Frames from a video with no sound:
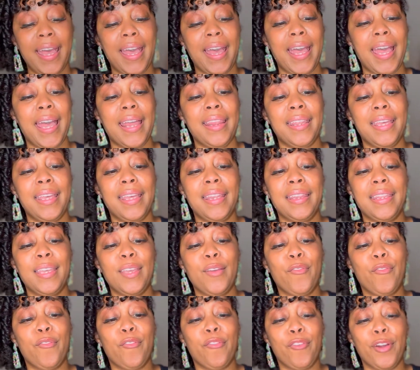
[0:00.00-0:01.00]
And then the
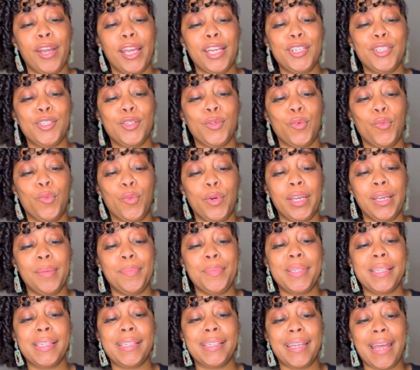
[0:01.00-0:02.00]
Fresh Whip
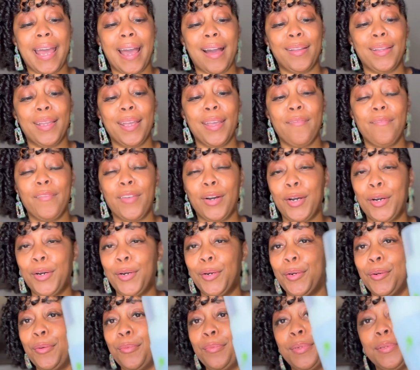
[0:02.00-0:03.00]
Styling
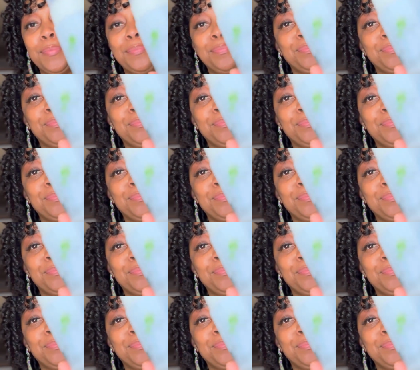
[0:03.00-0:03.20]
Foam,